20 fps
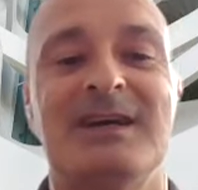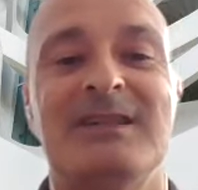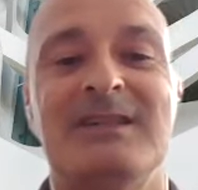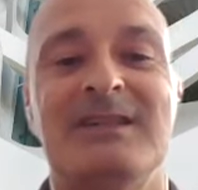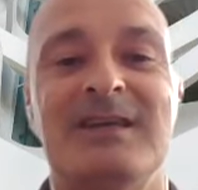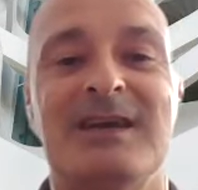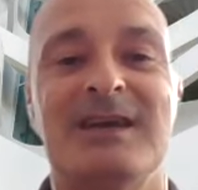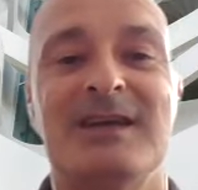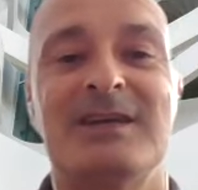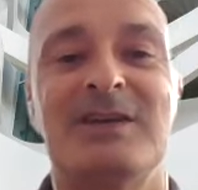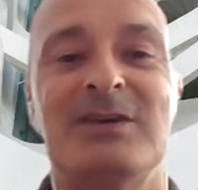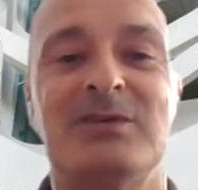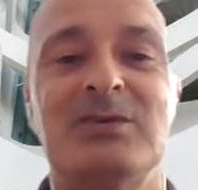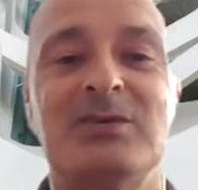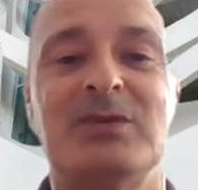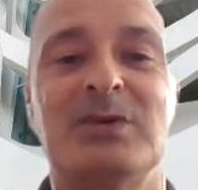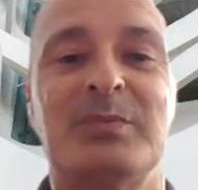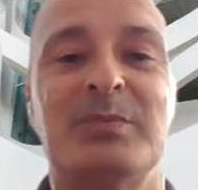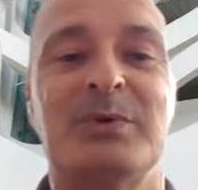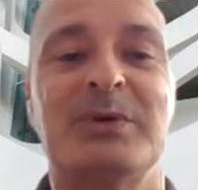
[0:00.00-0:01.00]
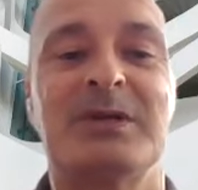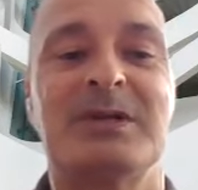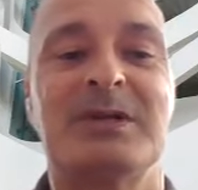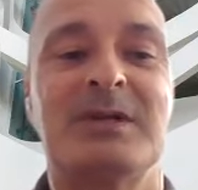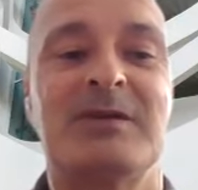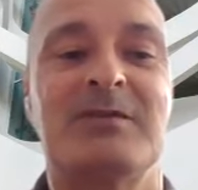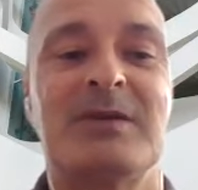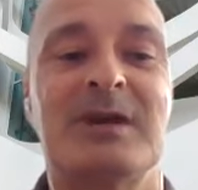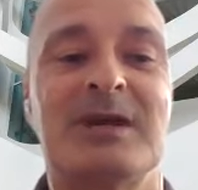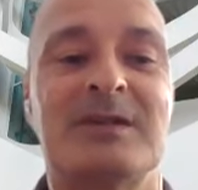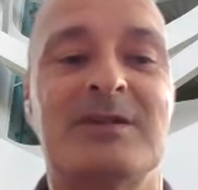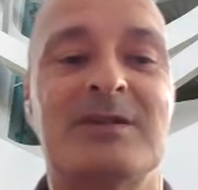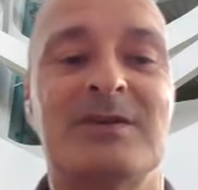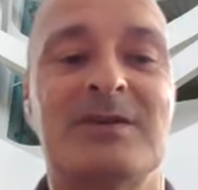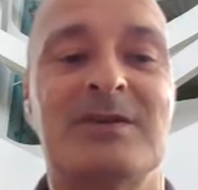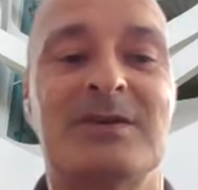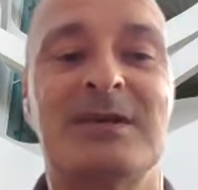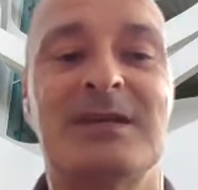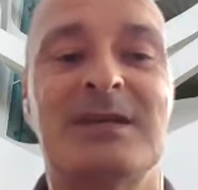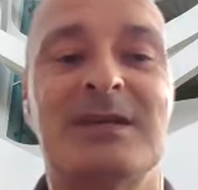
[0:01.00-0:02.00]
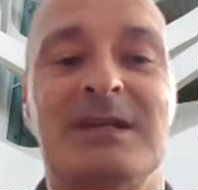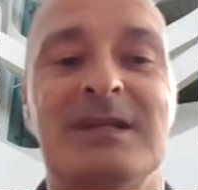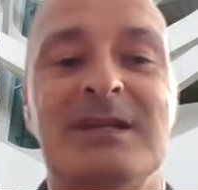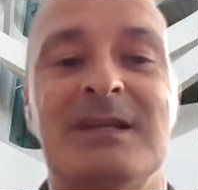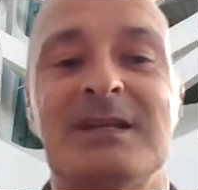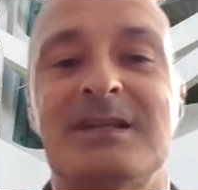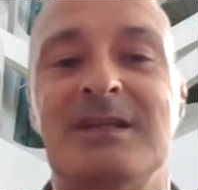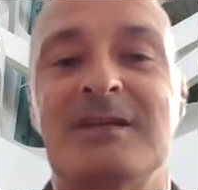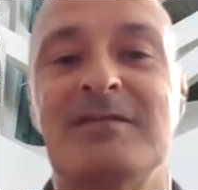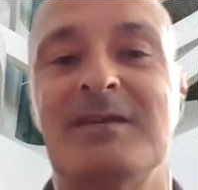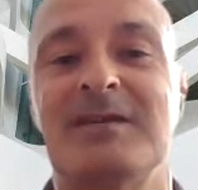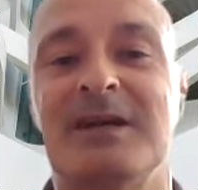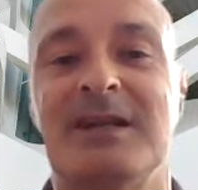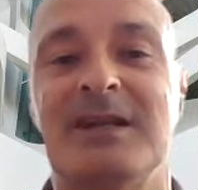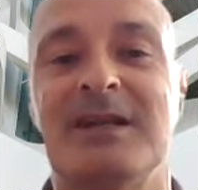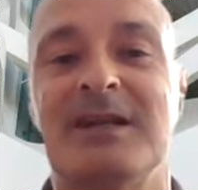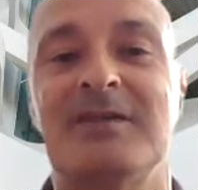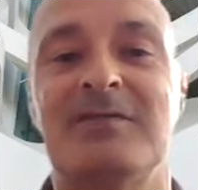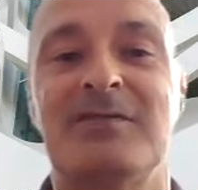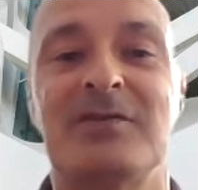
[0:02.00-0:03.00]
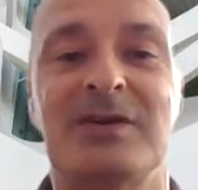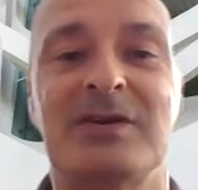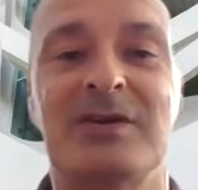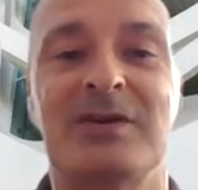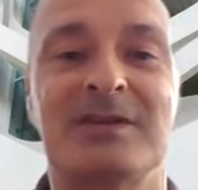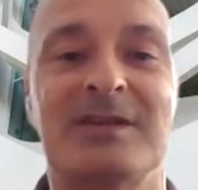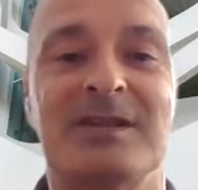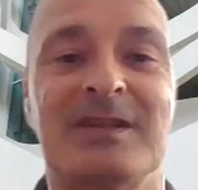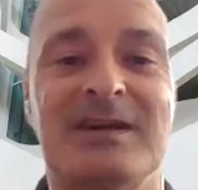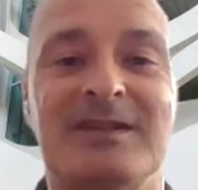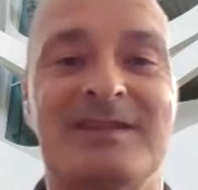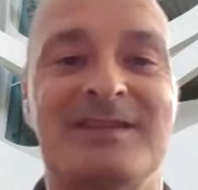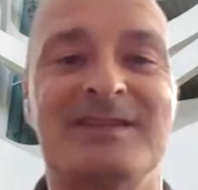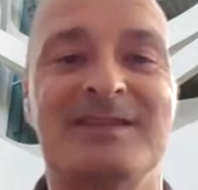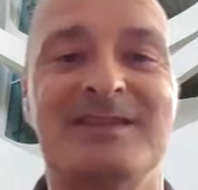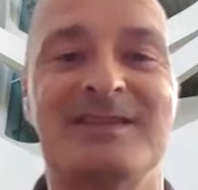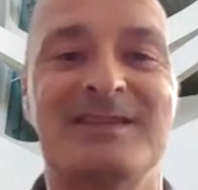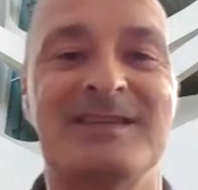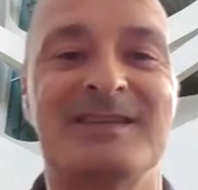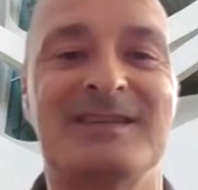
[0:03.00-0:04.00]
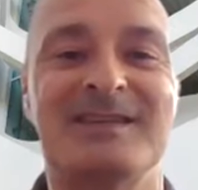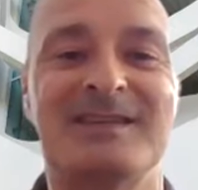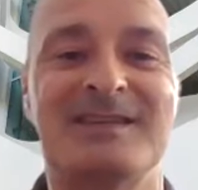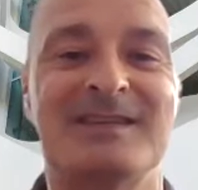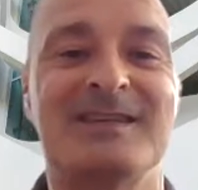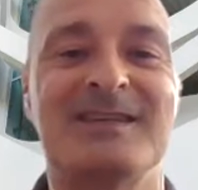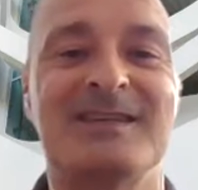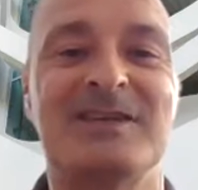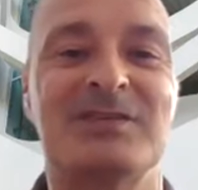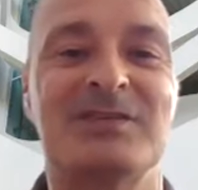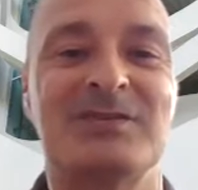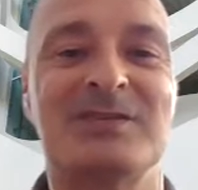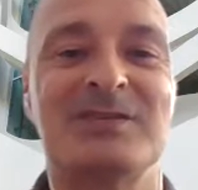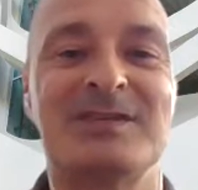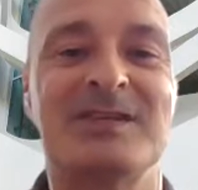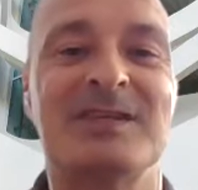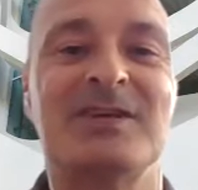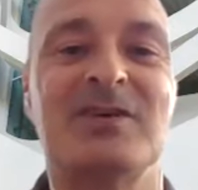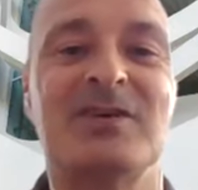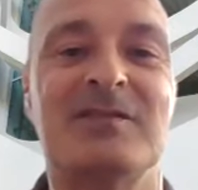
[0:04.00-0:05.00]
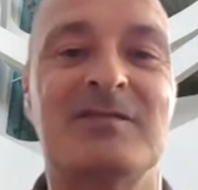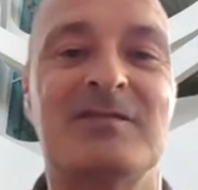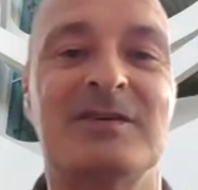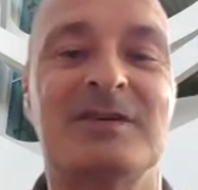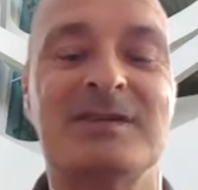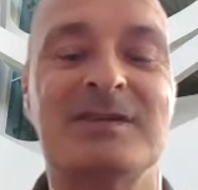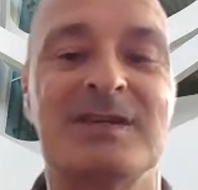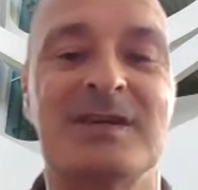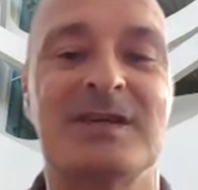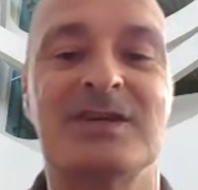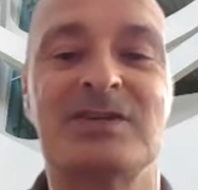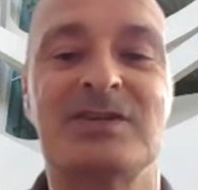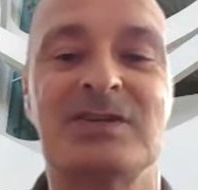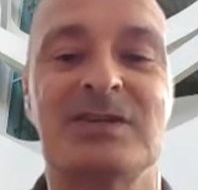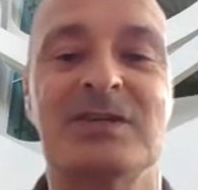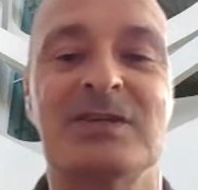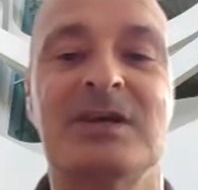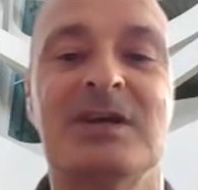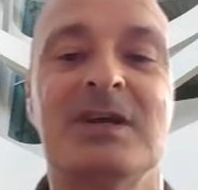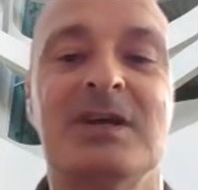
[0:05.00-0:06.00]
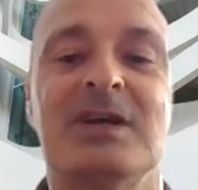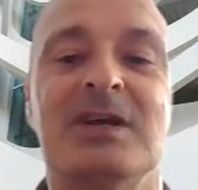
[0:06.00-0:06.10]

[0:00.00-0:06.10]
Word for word: And thank you to the program director, Elena Tavella, for conducting this uh, interesting conversation.